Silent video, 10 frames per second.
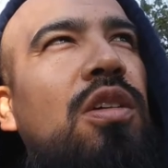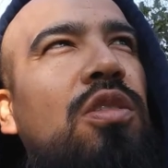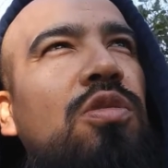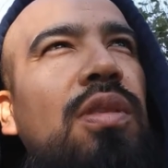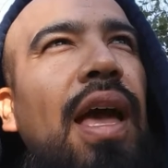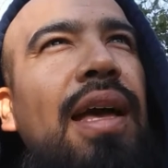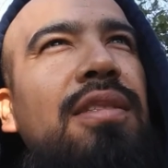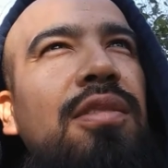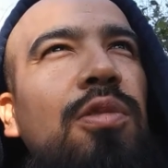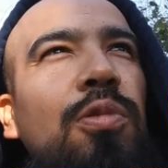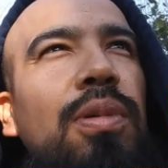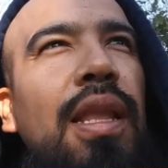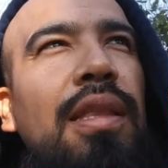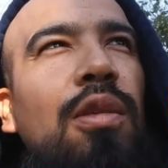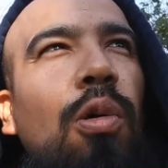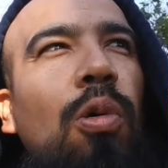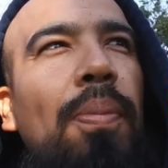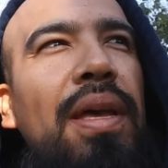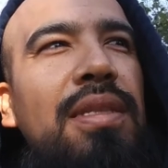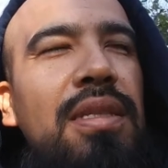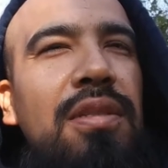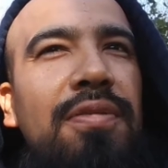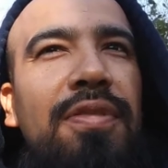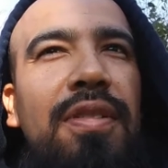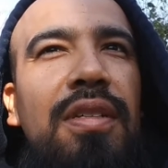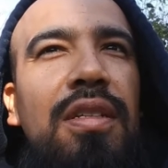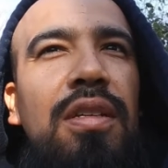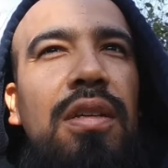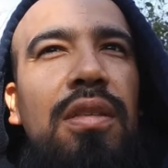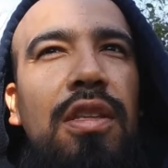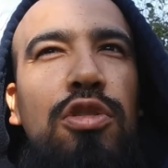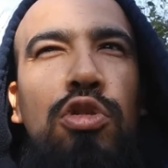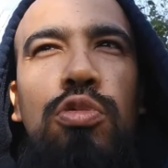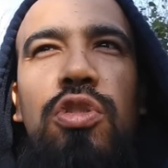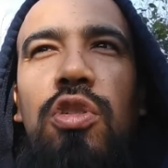So that had to do with like the whole message of the twos.